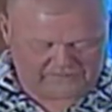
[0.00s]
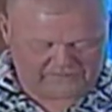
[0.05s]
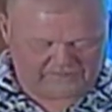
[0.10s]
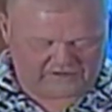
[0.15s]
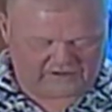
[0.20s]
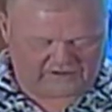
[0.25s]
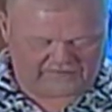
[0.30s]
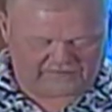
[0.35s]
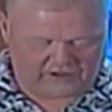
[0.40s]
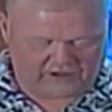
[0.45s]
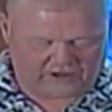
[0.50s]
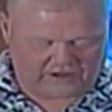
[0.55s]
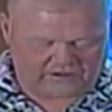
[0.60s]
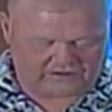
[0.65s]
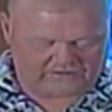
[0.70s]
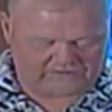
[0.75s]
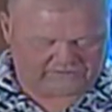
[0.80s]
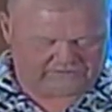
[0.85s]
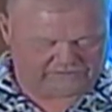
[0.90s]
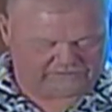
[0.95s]
of all
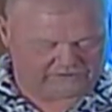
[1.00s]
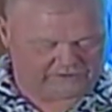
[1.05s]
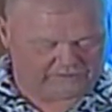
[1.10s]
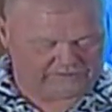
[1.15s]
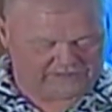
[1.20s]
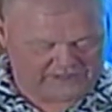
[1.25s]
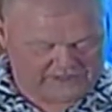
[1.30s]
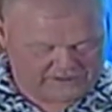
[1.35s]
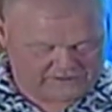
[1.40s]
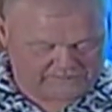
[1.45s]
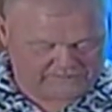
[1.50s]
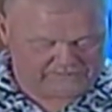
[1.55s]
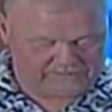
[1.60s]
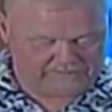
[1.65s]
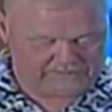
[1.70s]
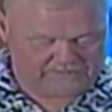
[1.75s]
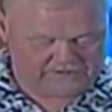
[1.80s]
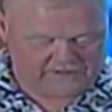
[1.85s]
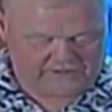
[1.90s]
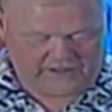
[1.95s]
from him
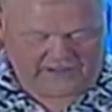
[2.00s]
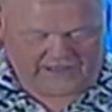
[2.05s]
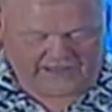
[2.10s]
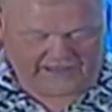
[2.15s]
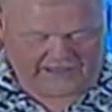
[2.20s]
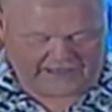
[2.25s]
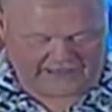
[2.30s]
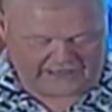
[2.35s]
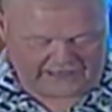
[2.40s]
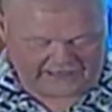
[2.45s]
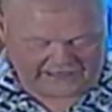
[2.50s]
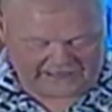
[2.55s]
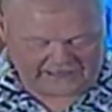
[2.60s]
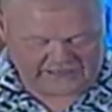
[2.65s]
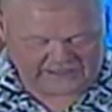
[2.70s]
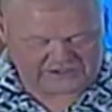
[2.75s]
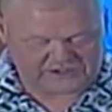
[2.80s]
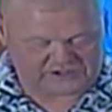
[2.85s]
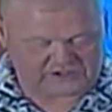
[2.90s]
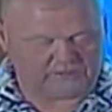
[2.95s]
and he
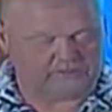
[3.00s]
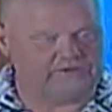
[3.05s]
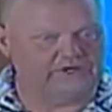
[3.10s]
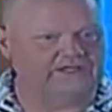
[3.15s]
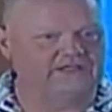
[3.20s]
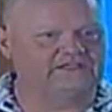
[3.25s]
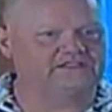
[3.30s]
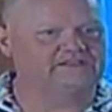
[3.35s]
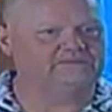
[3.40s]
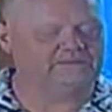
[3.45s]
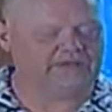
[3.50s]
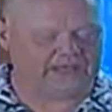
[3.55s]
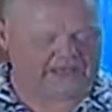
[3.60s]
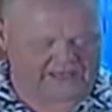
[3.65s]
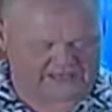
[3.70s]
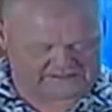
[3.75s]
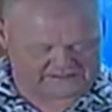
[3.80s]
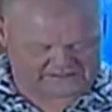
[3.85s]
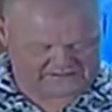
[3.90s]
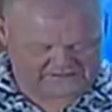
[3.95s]
shall bring it to pass.